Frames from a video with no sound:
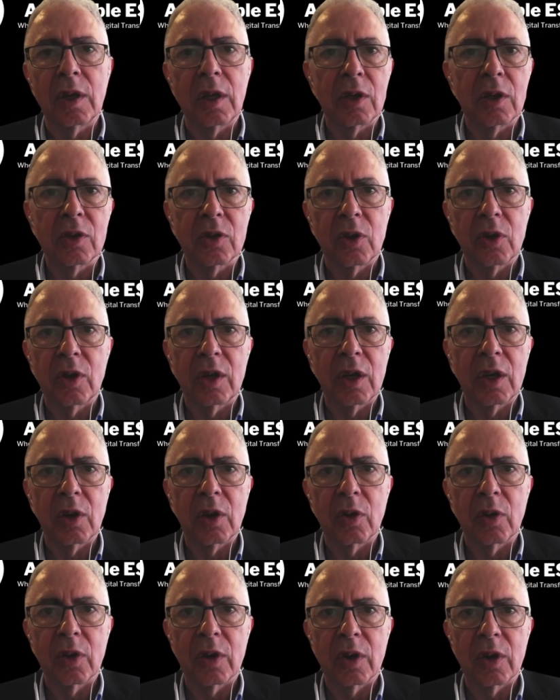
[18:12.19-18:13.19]

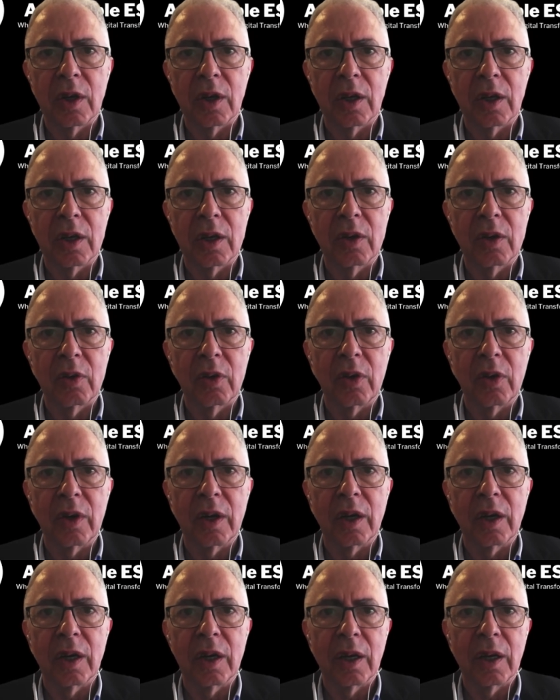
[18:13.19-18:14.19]
nearshoring
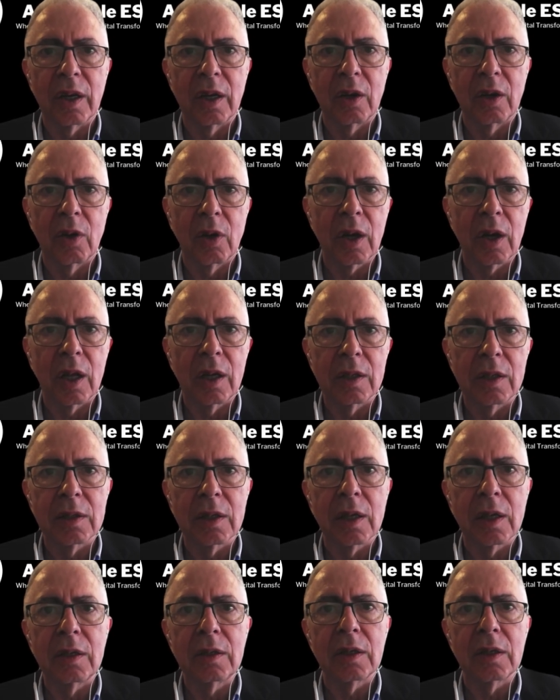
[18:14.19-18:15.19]
or
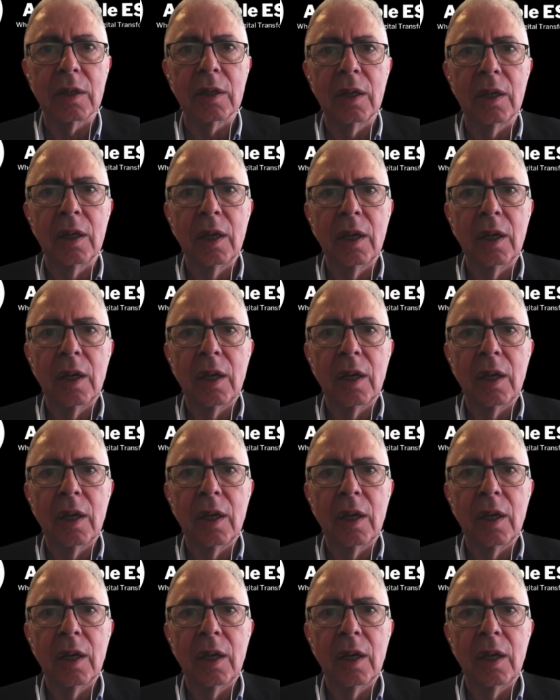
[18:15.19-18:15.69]
localization.